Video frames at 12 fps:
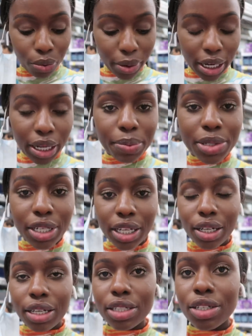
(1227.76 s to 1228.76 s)
All my lipstick
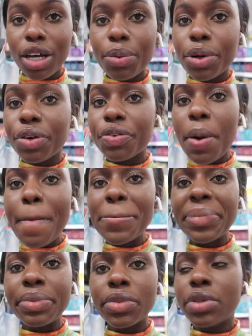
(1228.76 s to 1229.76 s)
has come off.
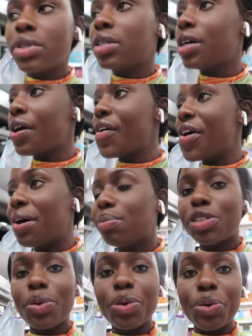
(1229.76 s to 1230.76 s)

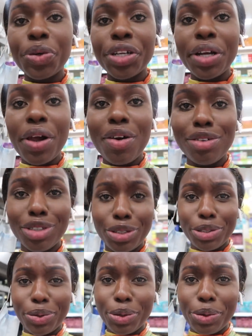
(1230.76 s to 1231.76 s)
I'm so
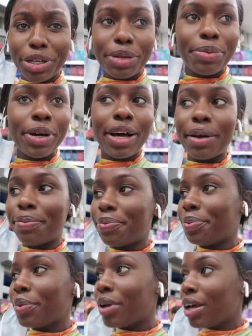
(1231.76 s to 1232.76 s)
annoyed. But
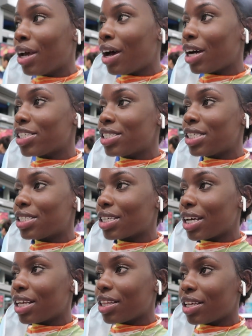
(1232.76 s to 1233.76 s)
I just need to
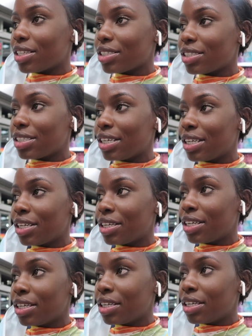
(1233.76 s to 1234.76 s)
get this.
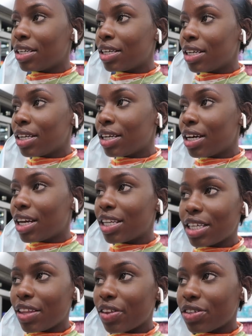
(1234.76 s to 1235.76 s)
I need
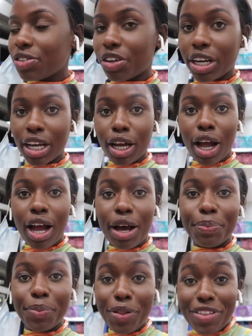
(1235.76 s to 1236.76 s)
to get this drink.
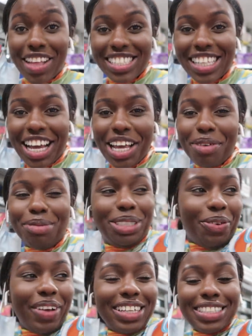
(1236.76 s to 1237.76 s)
And then that's it. I am
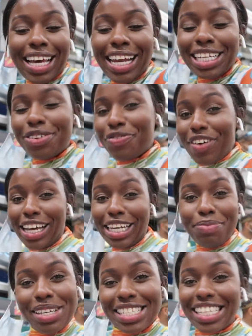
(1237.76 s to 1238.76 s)
so excited to
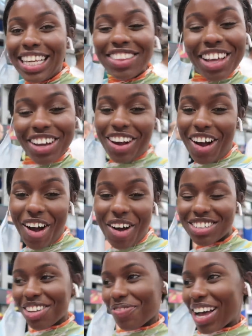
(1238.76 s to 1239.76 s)
finally be seeing the
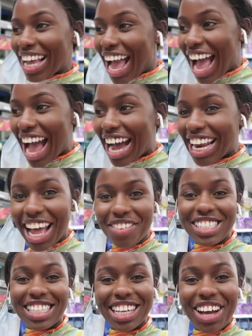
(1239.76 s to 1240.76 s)
girls. Oh my god, I
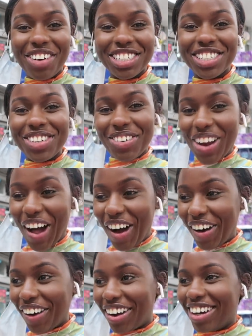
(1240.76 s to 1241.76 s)
haven't seen the girls in so
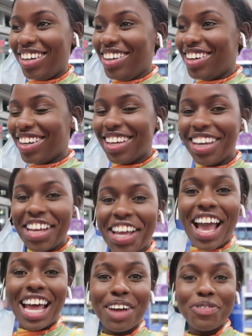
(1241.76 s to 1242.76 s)
long.
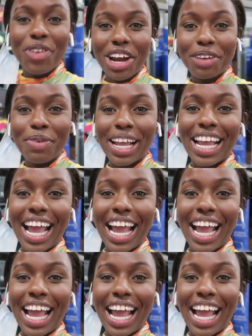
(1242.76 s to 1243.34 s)
And I'm wearing my